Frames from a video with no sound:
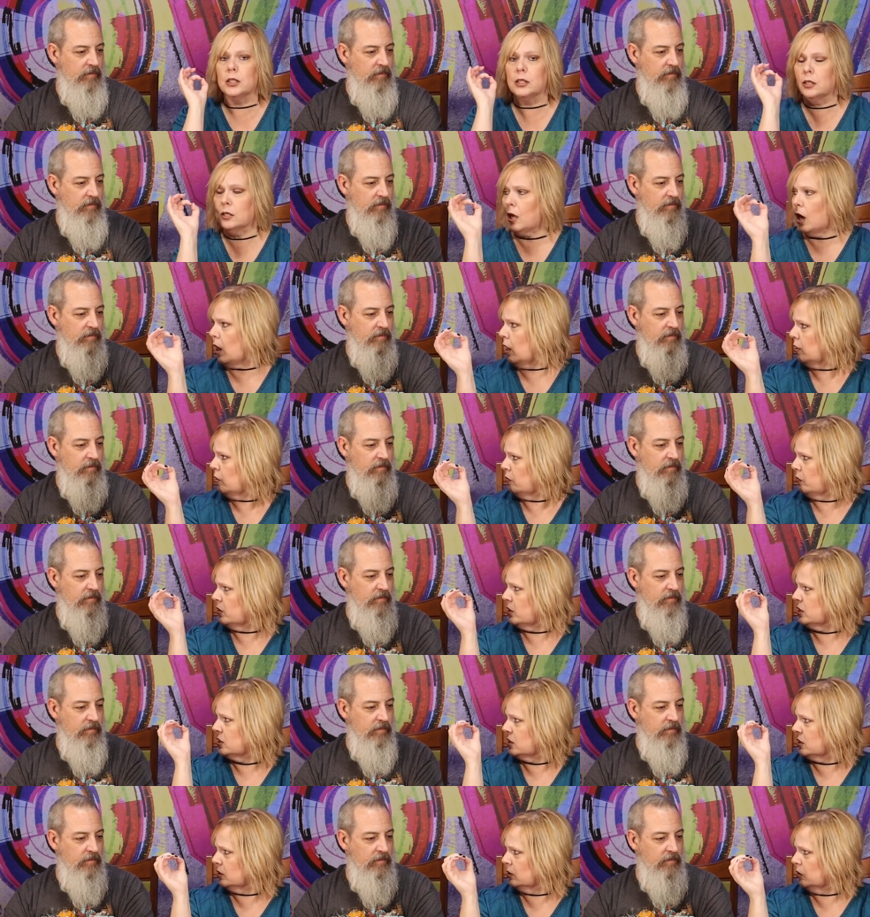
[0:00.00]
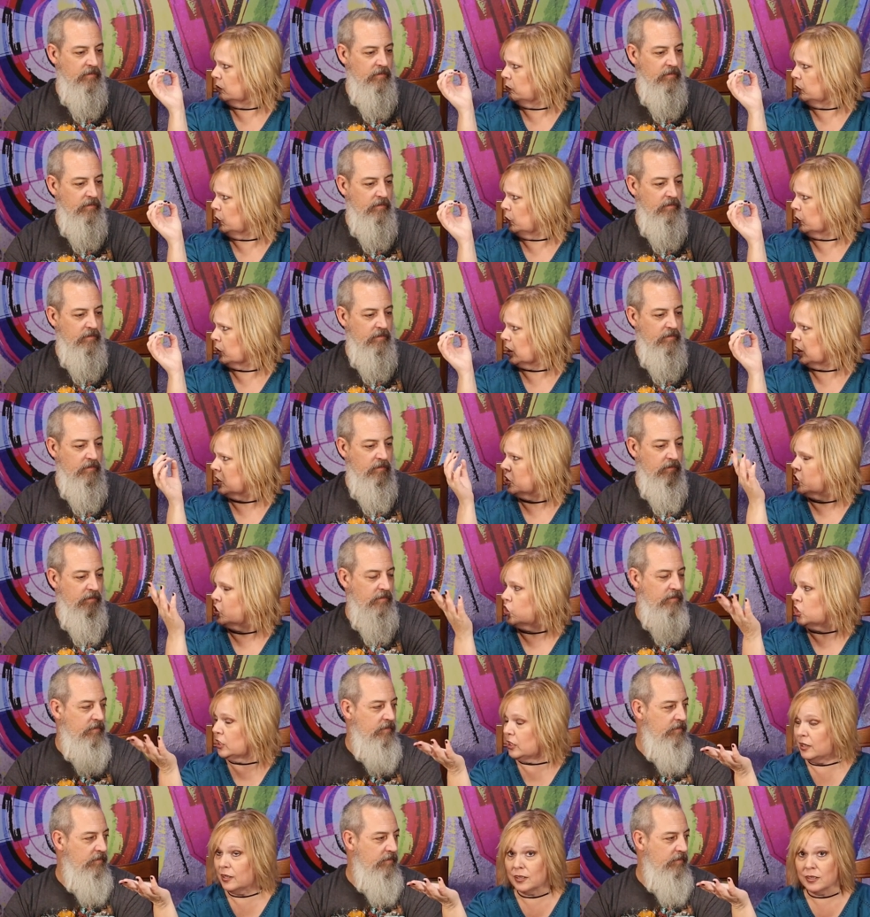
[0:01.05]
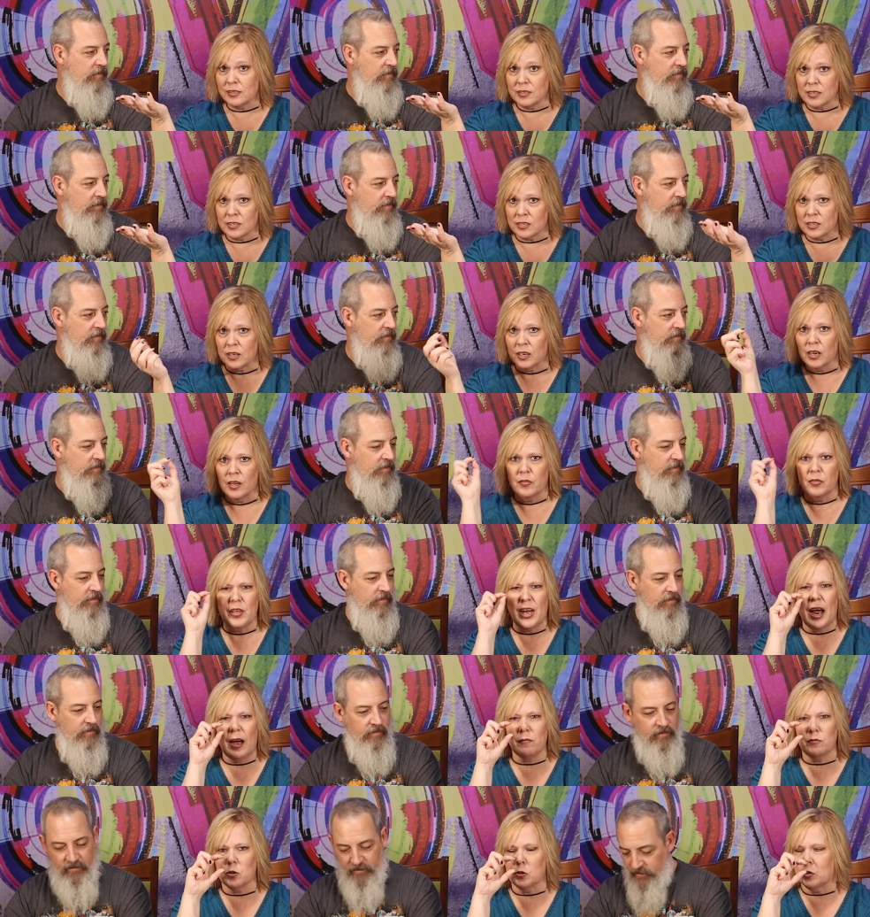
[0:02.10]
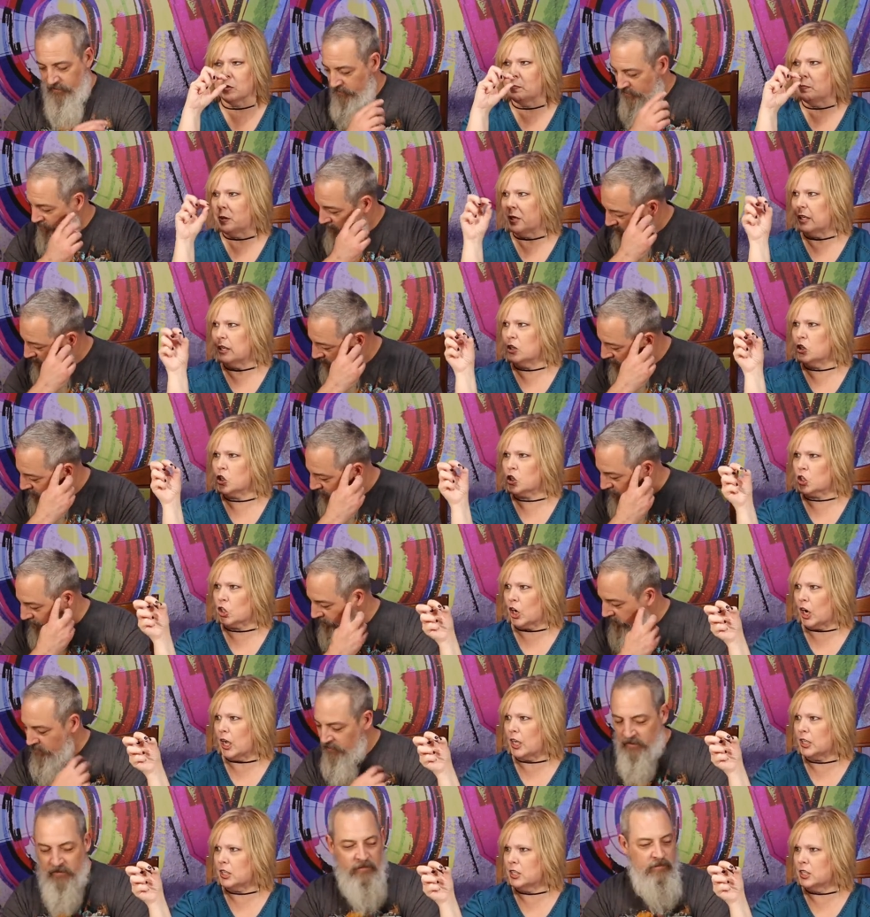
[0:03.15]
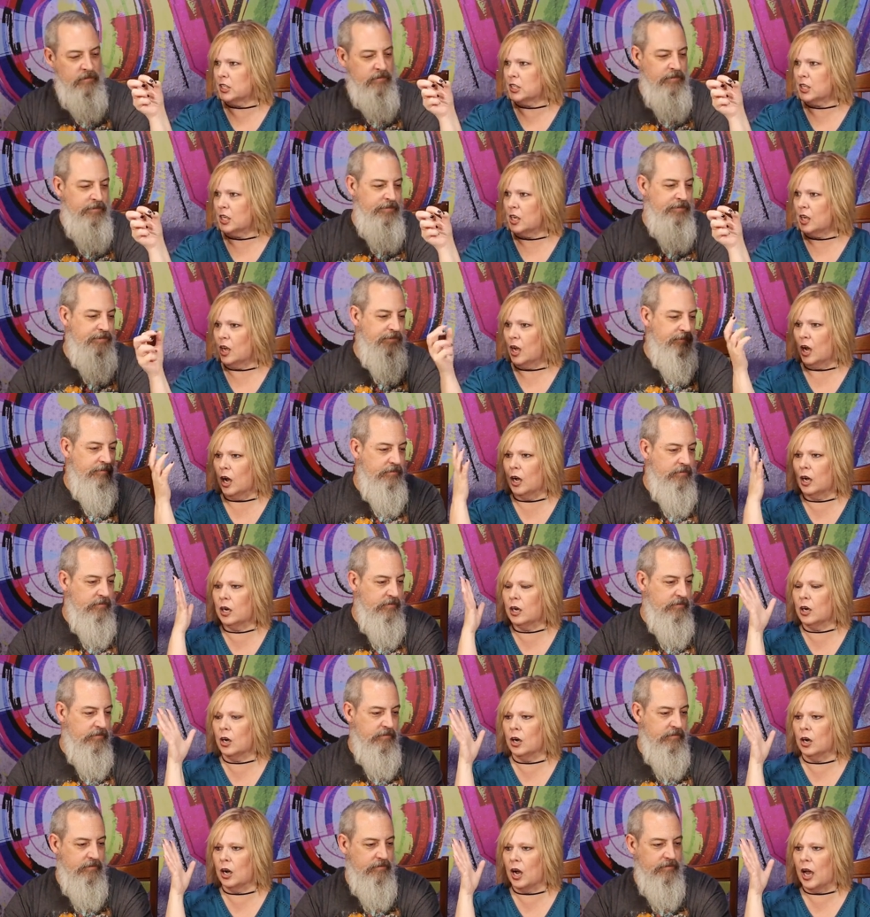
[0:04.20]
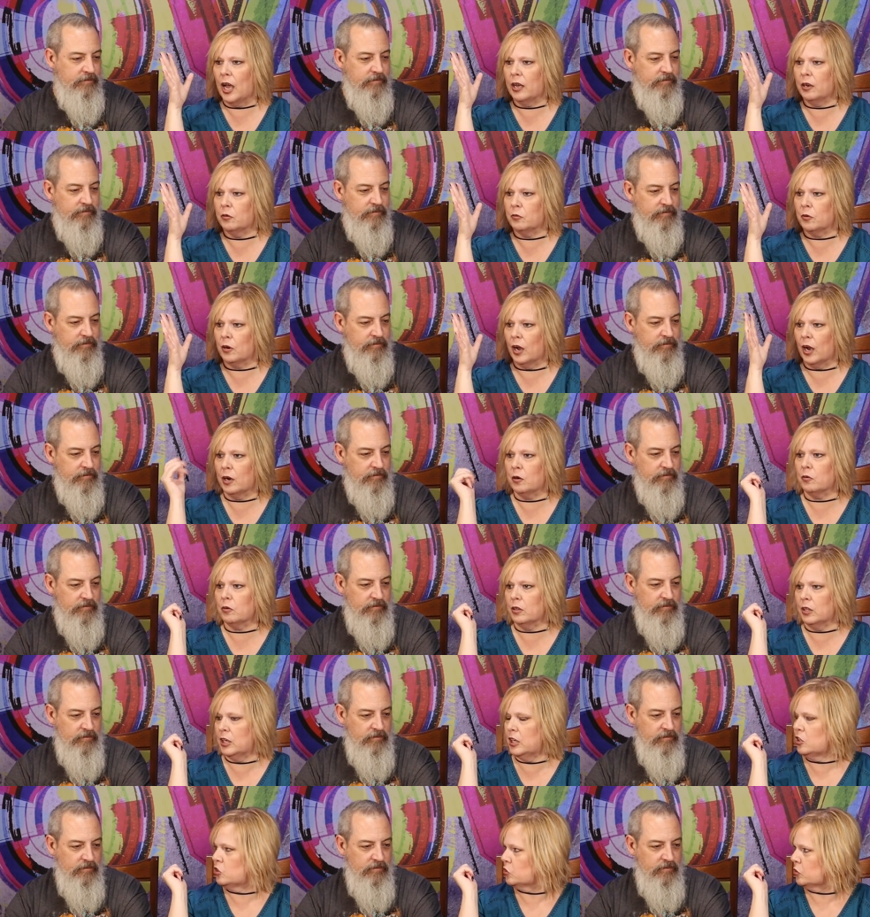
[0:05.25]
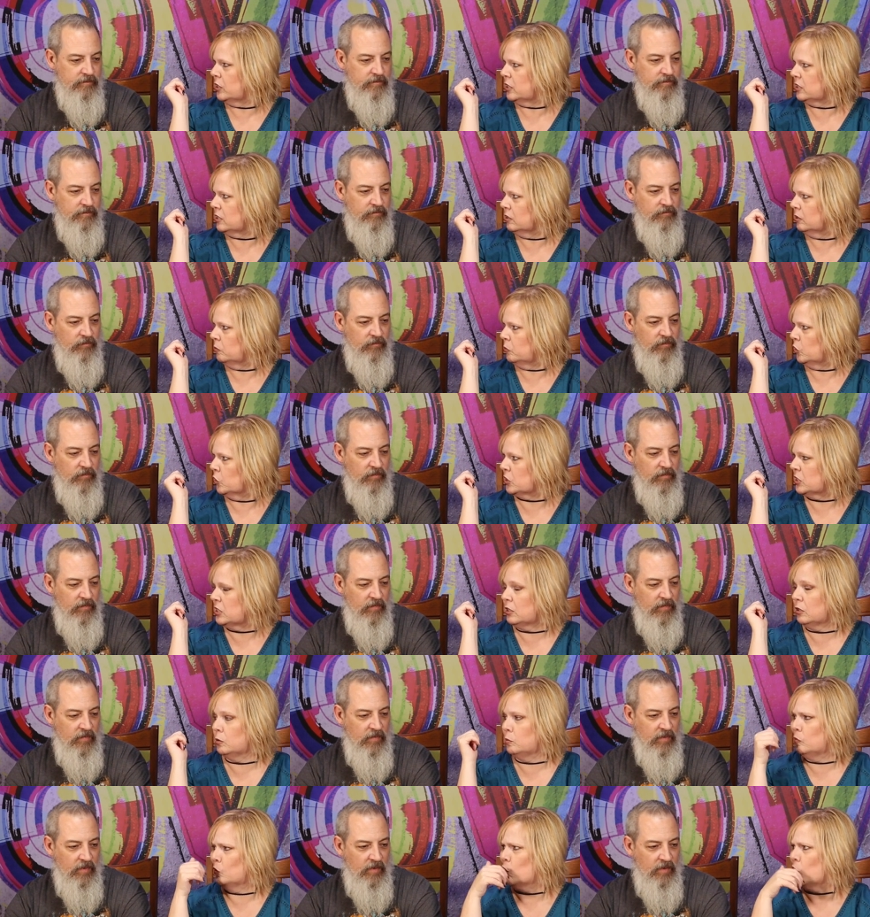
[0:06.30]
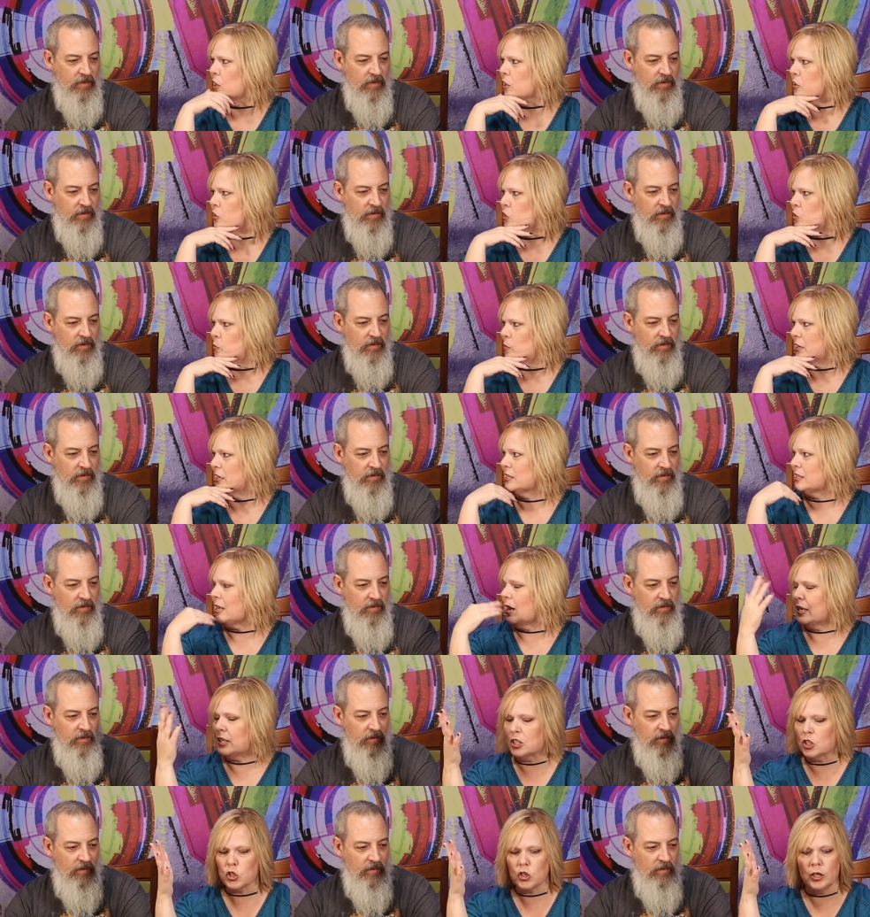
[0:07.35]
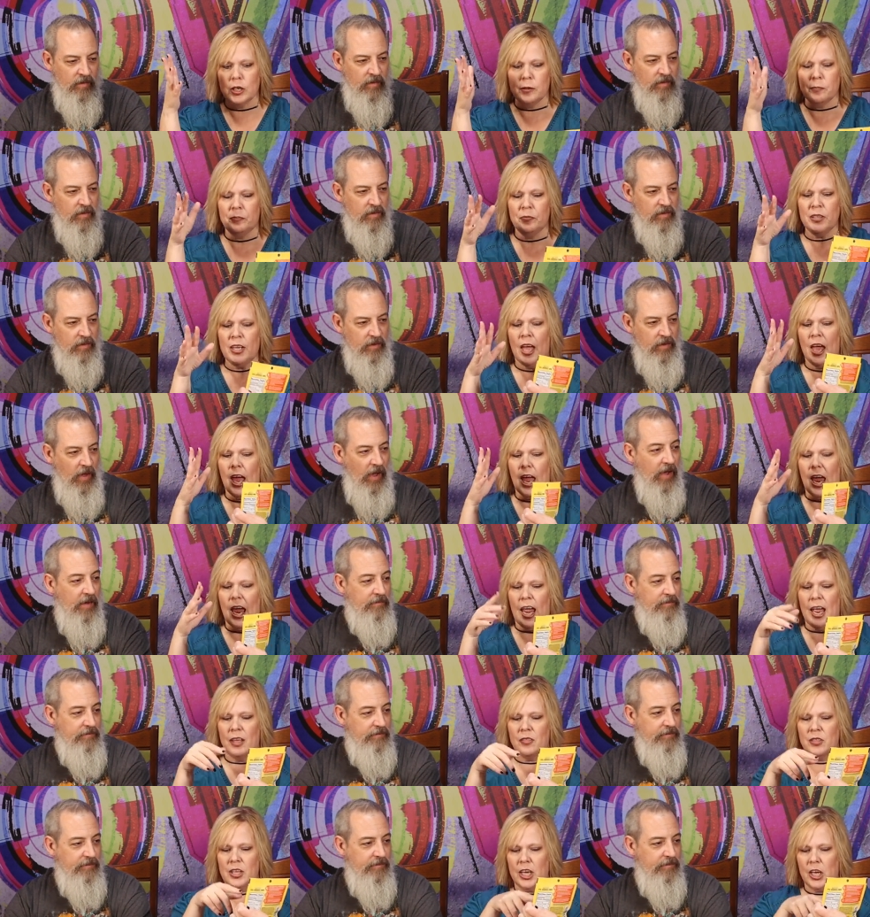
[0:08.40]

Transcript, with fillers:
Speaker 1: love Tillamook cheese. They have those big shreds. Oh, I, I really enjoy Tillamook. Tillamook also makes ice cream. Yeah. And